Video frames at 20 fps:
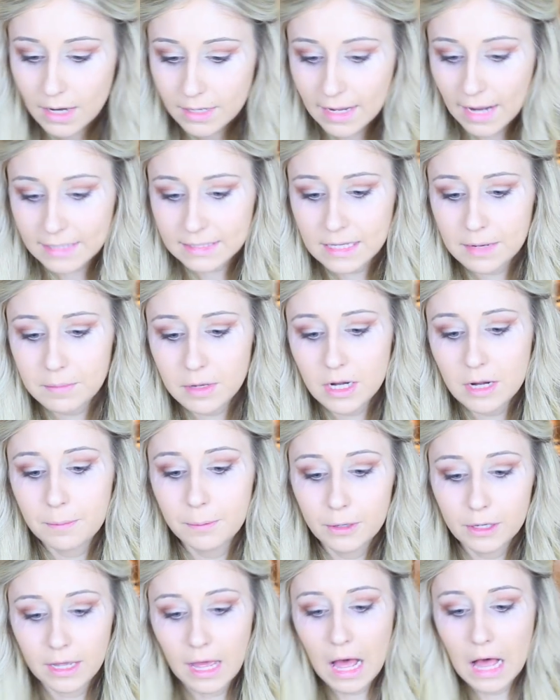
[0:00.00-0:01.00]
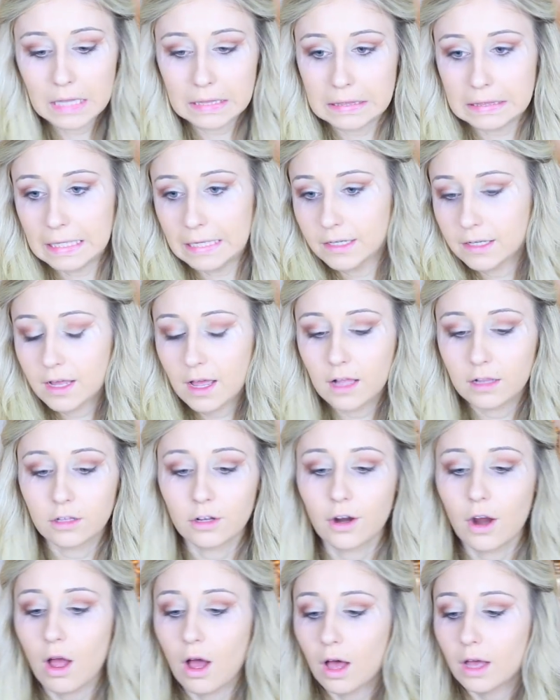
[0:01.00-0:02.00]
Next, I'm going to put a lid
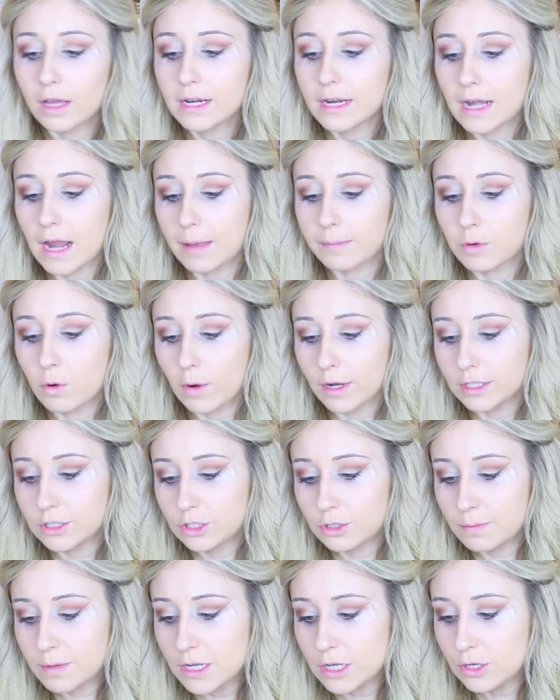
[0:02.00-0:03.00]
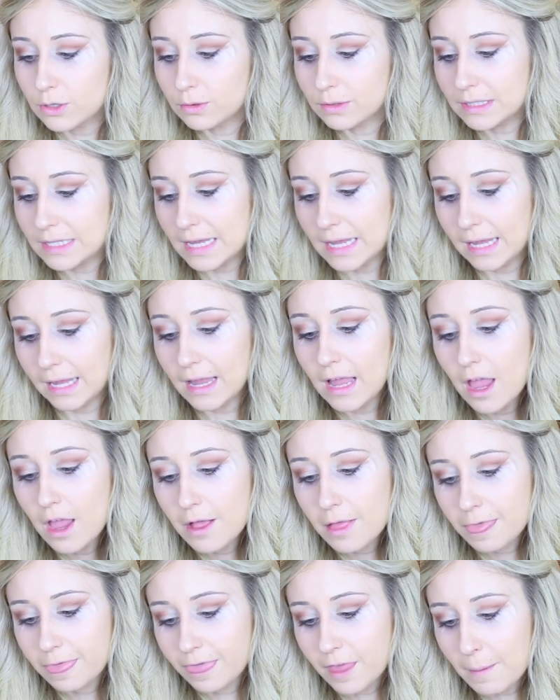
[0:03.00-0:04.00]
color on, and I'm going to be using
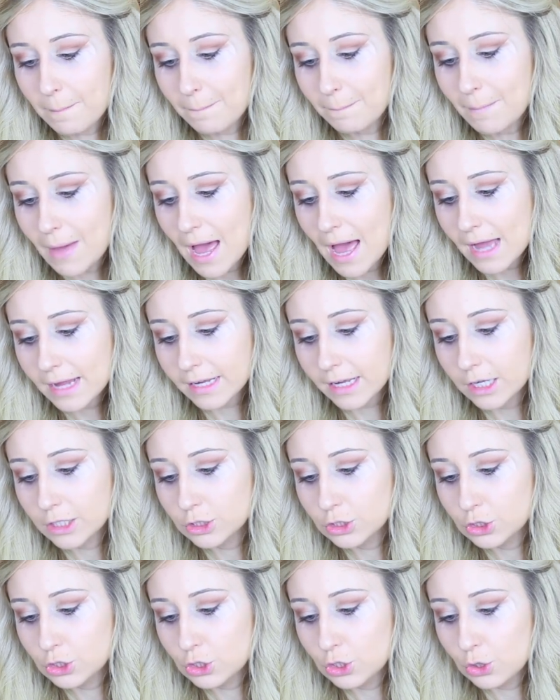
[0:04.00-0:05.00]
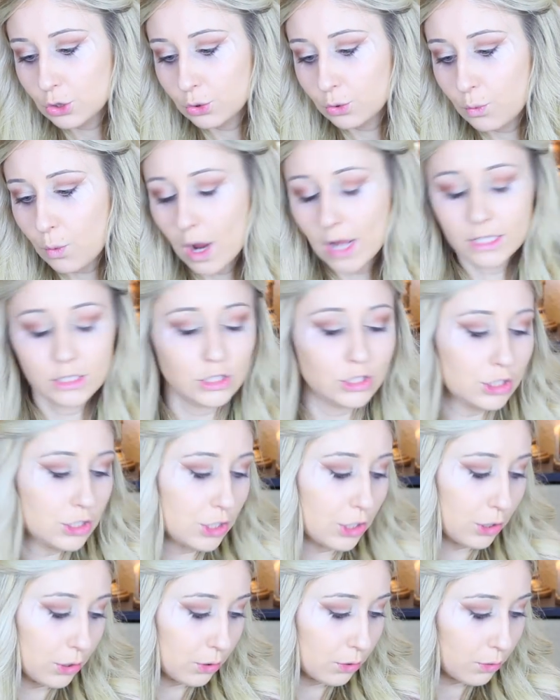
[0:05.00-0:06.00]
the MAC
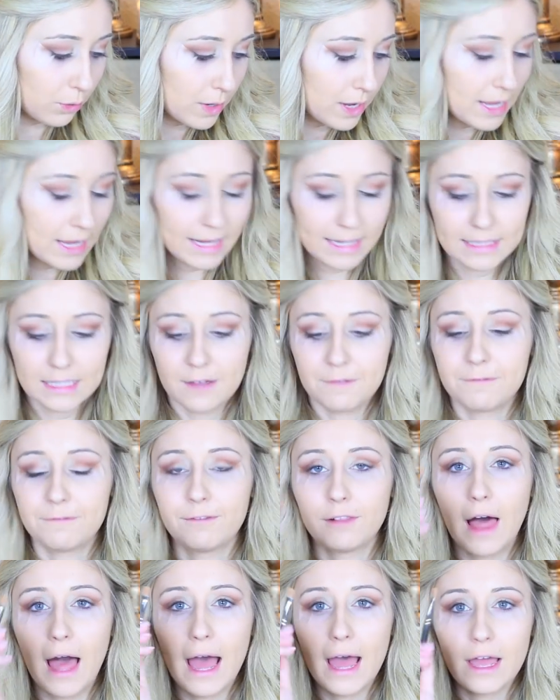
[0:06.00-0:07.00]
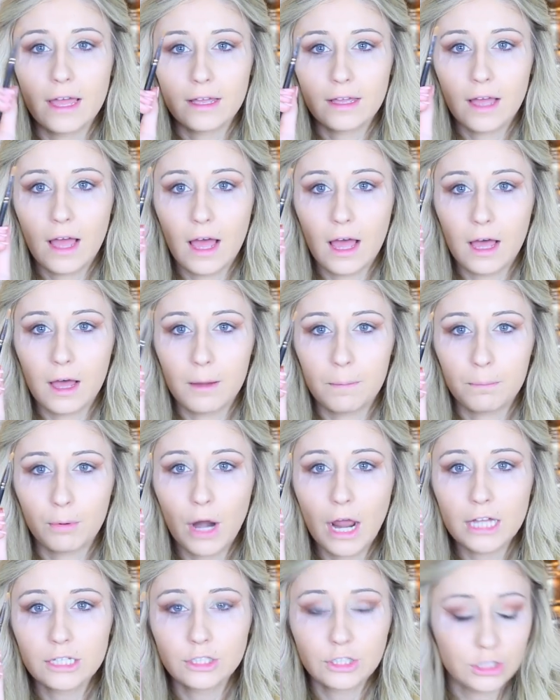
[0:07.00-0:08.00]
212. It's a flat
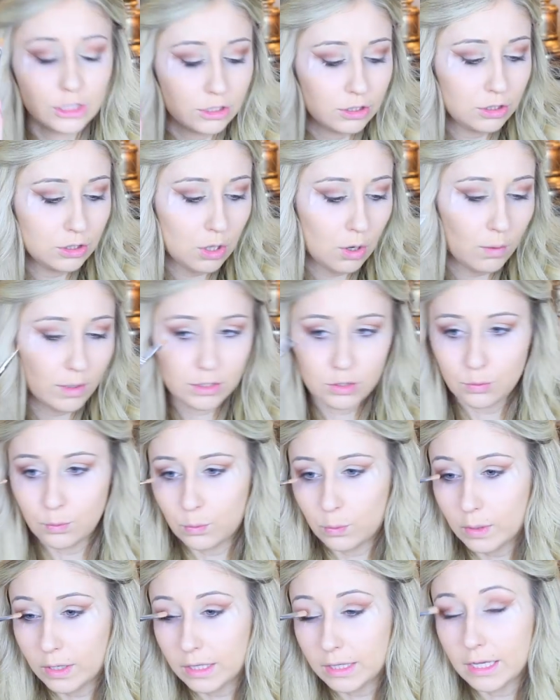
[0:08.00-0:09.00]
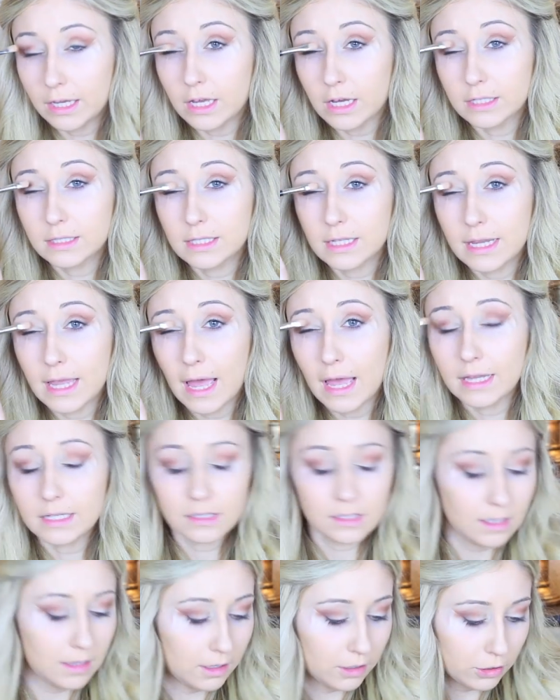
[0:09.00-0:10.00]
brush, so it's really good to get
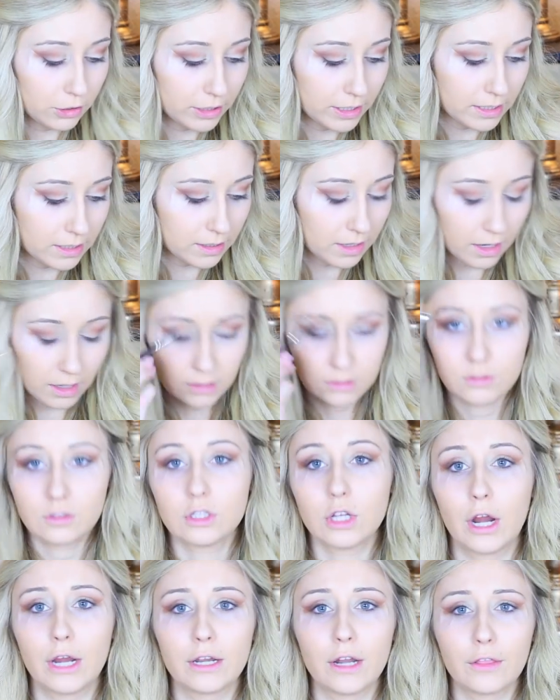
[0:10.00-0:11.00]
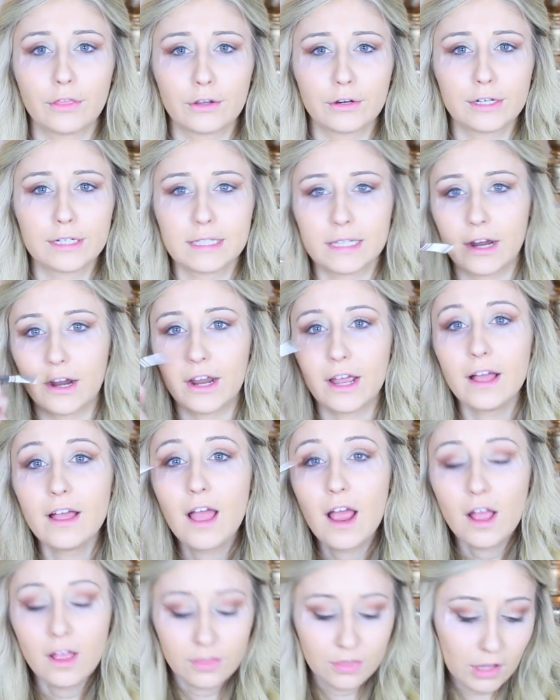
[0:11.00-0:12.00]
into the crease, or sorry, not the crease area,
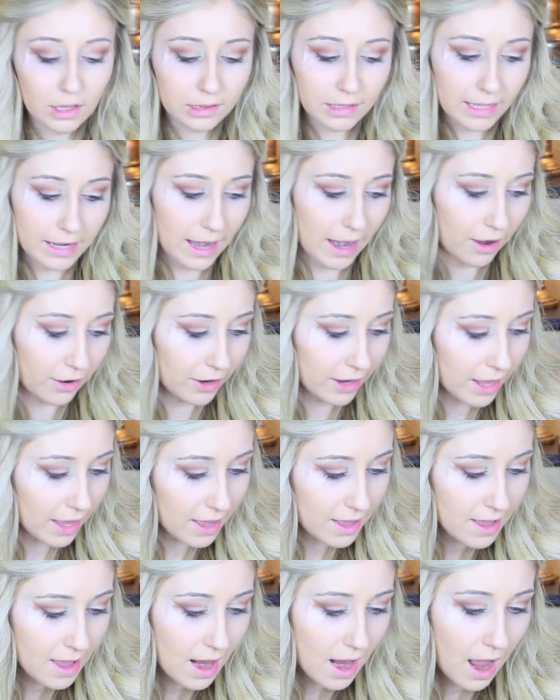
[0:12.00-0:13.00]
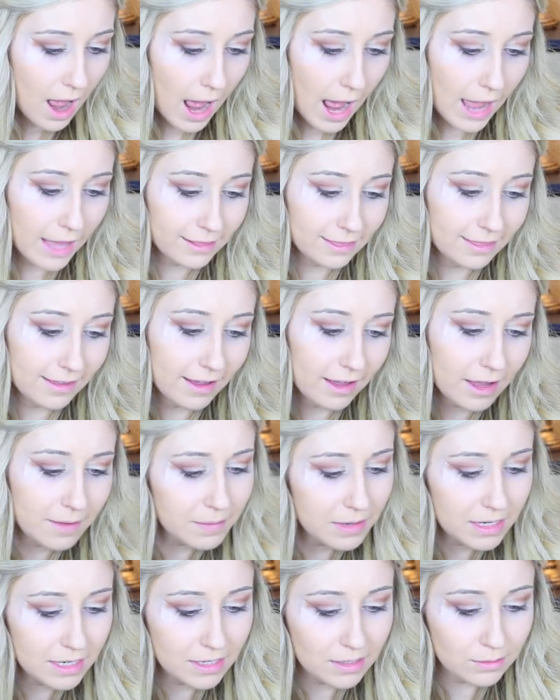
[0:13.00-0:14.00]
the lid area. I think I'm
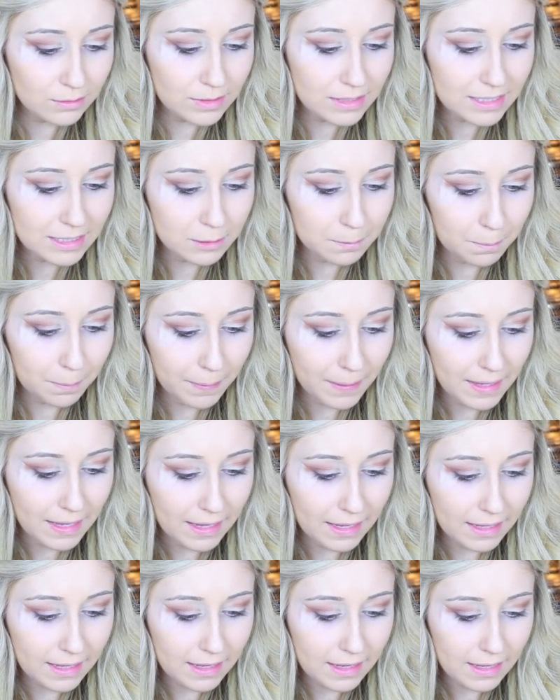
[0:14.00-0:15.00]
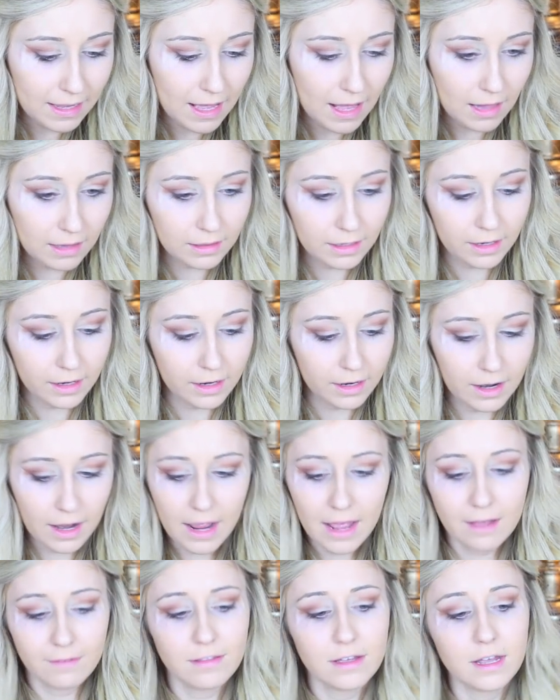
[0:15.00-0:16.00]
going to use this pink color. I
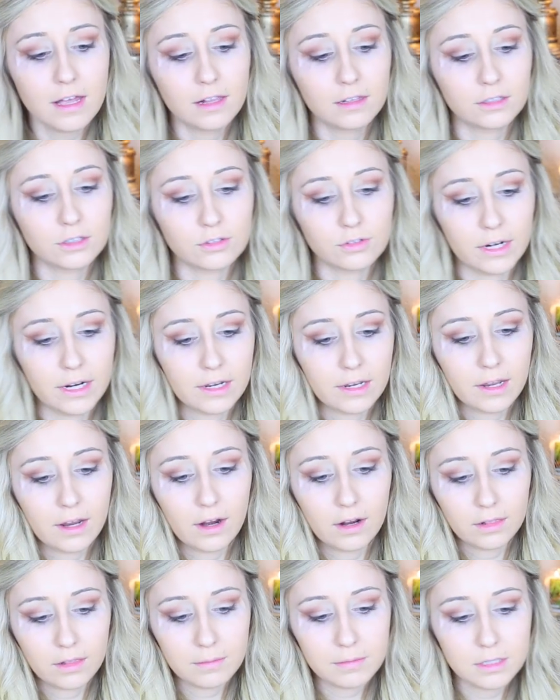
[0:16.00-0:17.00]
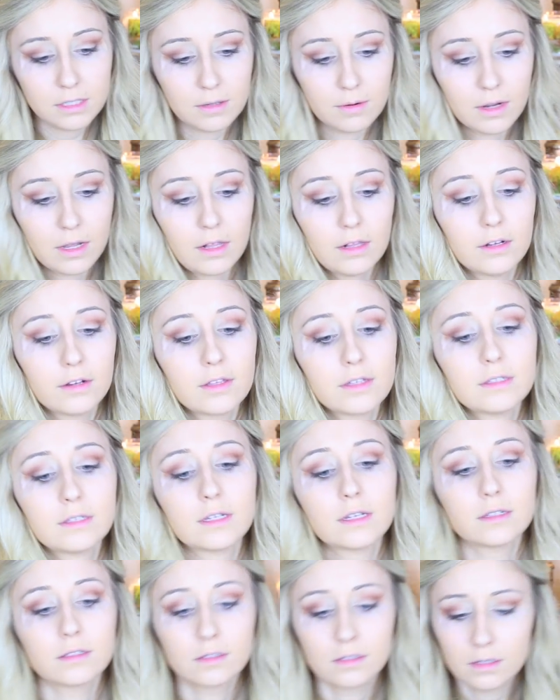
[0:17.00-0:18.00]
have the colors right here. Let me see what color
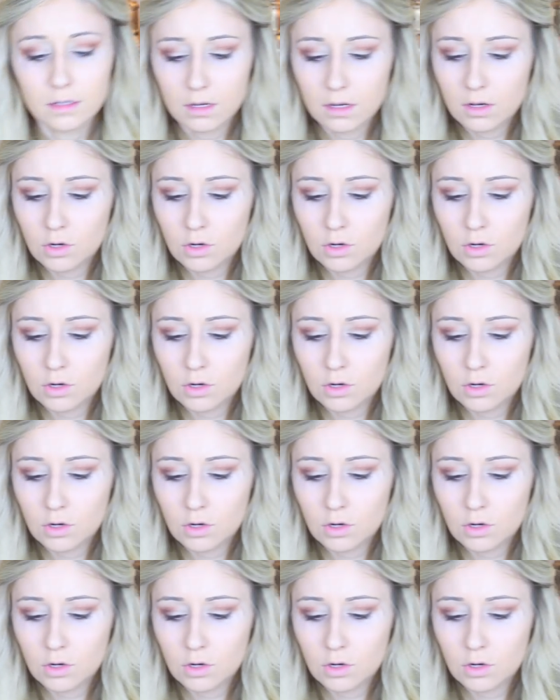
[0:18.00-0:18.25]
this is.